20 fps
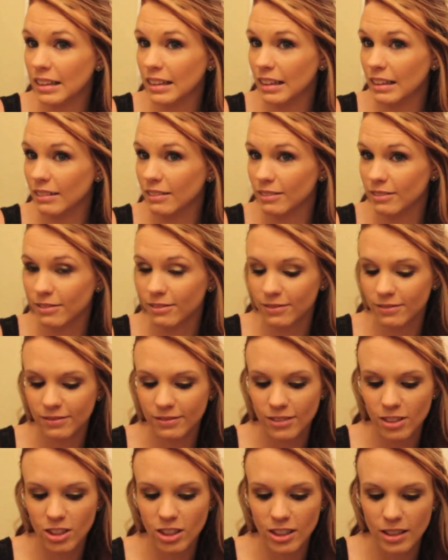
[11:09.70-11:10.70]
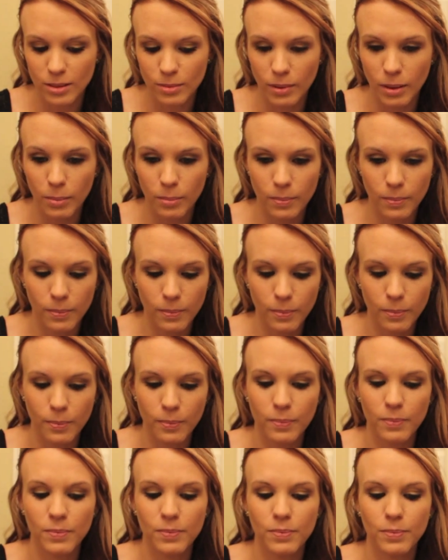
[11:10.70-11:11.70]
No, she has my
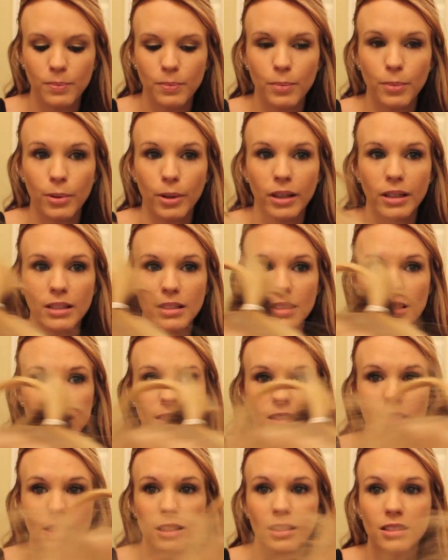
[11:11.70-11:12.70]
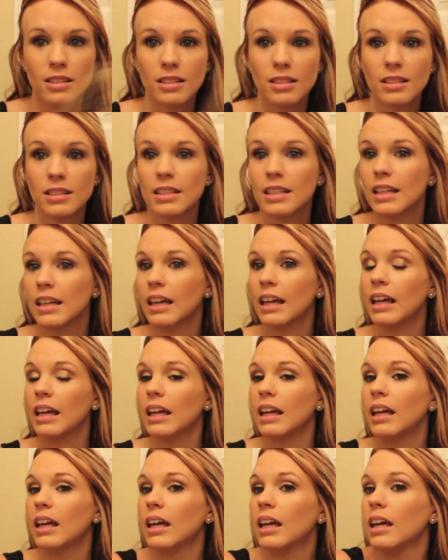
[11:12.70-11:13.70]
pregnancy tests.
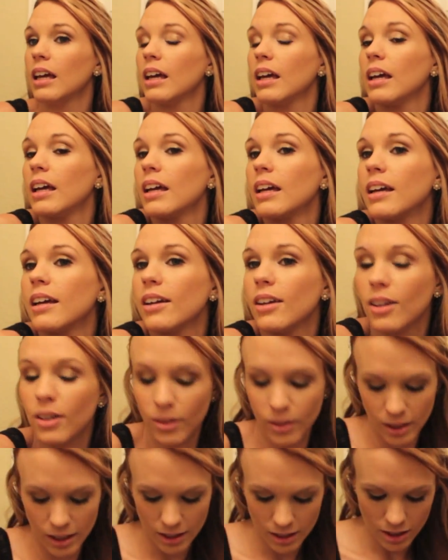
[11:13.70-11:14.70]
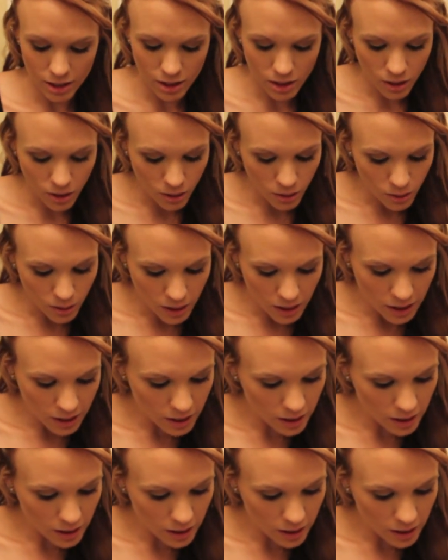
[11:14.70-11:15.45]
Okay, so